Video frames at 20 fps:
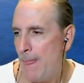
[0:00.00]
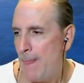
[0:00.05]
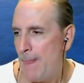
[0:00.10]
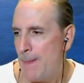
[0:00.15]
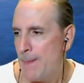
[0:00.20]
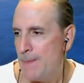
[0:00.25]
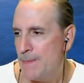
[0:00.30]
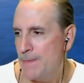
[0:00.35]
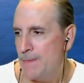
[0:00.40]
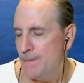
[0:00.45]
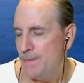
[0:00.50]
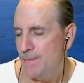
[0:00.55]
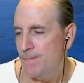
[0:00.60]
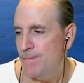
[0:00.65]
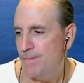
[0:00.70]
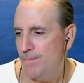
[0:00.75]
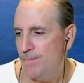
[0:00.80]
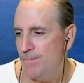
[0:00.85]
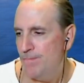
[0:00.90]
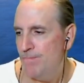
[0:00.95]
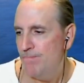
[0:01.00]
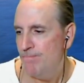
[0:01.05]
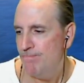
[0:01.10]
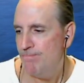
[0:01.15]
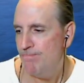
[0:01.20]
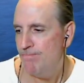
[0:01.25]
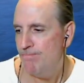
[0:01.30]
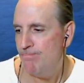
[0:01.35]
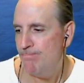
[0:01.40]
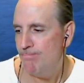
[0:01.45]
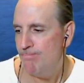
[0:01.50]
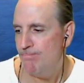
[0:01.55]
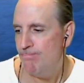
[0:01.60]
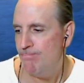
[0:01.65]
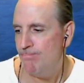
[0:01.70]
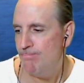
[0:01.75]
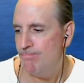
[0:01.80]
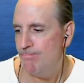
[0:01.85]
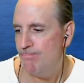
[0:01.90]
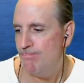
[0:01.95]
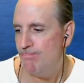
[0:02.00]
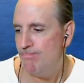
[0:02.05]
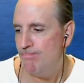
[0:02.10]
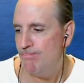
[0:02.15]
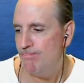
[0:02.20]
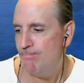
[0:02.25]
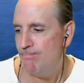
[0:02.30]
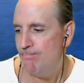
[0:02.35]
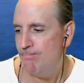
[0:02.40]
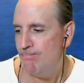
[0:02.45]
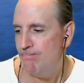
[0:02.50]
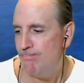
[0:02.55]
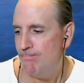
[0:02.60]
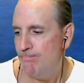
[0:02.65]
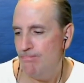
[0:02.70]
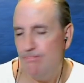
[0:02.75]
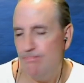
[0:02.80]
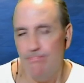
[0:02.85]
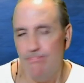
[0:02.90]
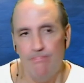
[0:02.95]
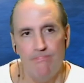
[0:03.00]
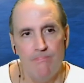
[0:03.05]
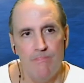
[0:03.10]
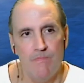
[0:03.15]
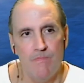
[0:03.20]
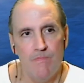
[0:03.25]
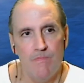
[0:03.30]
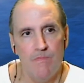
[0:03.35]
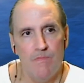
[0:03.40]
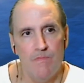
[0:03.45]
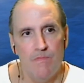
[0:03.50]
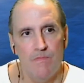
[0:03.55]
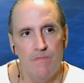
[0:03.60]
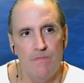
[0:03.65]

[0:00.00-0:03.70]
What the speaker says: The person shown says nothing.